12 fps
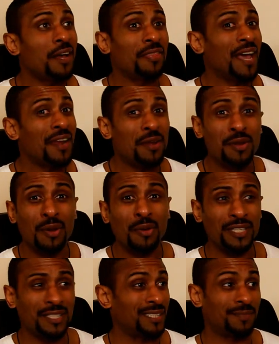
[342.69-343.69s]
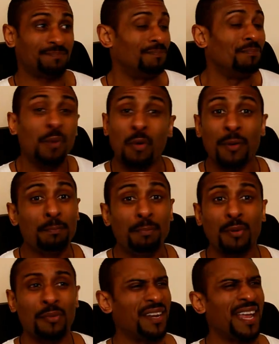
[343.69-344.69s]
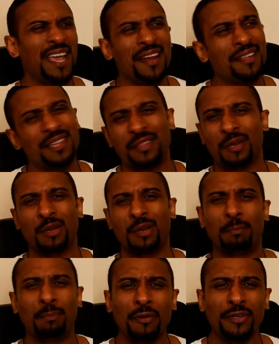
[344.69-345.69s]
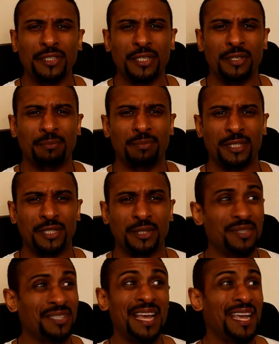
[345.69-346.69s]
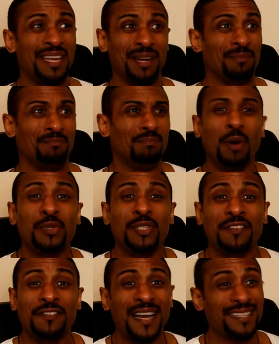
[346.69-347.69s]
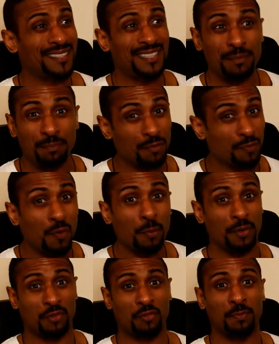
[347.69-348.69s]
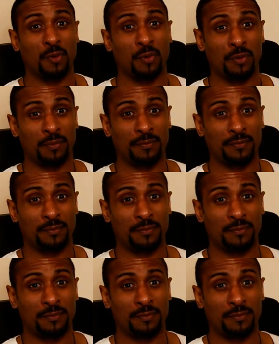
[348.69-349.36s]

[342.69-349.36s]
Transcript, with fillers: and that knowledge is more important than anything that a laboratory can produce in a multifaceted performance sport.